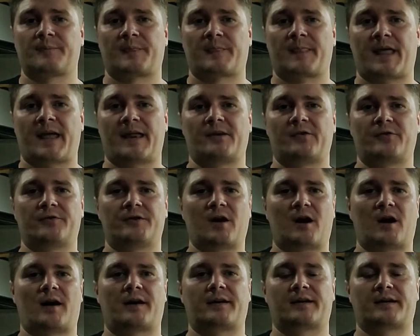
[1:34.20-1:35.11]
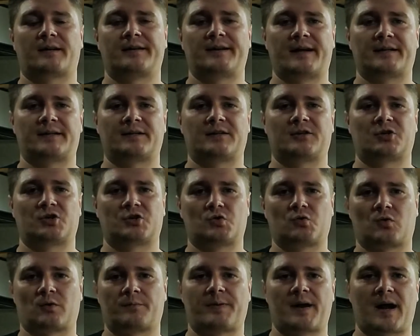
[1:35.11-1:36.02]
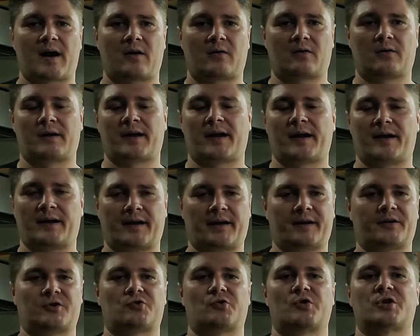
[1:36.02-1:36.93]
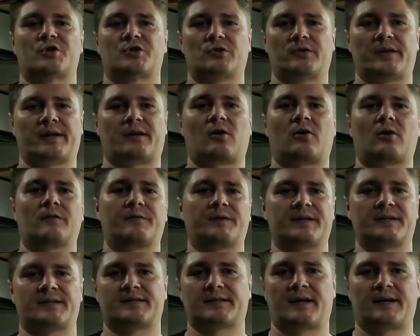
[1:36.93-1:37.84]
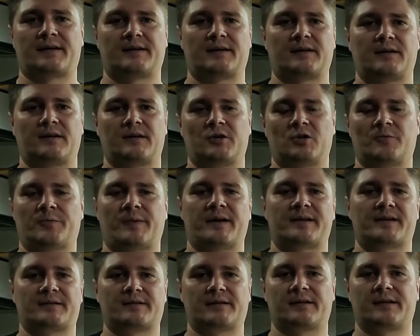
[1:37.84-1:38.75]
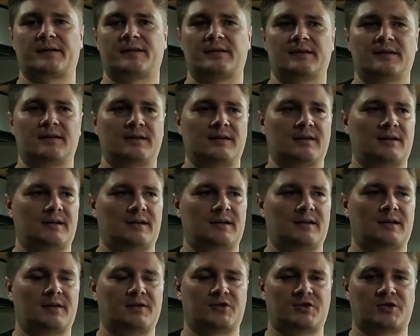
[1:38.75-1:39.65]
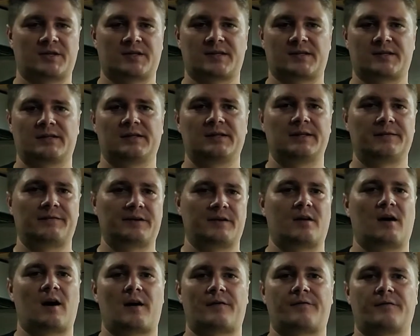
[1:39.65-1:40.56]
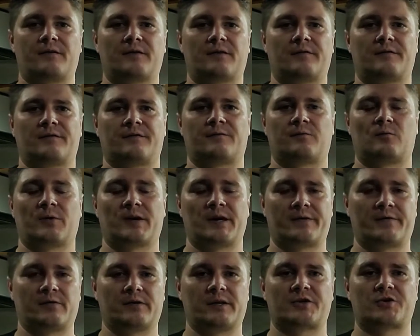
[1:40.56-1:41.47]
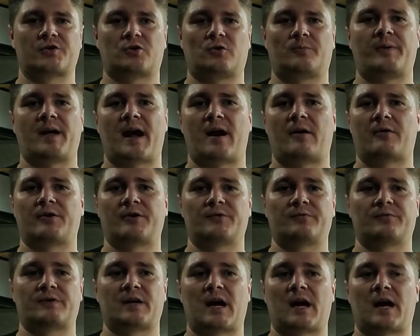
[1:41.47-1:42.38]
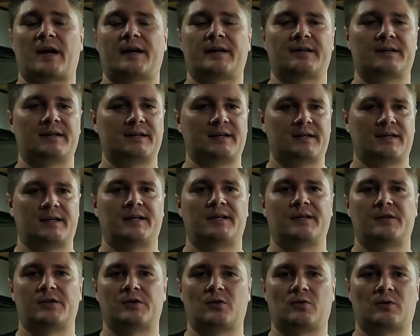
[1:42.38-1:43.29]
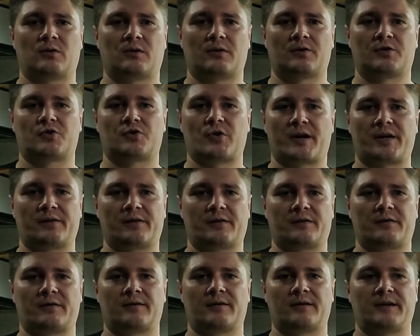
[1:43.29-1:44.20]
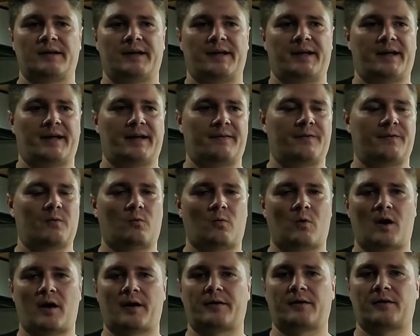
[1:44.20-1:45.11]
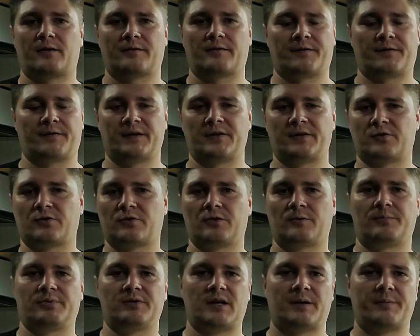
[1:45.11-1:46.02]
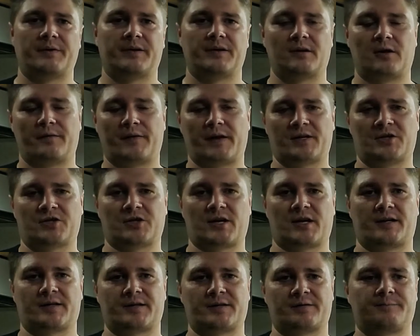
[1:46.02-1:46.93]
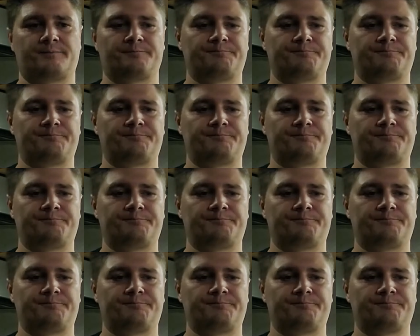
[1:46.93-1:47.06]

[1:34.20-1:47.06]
and you're not connected to shore power at a traditional like RV site. You're basically just living off of whatever electrical power you've got in your trailer and the water, the internal plumbing, and all that jazz.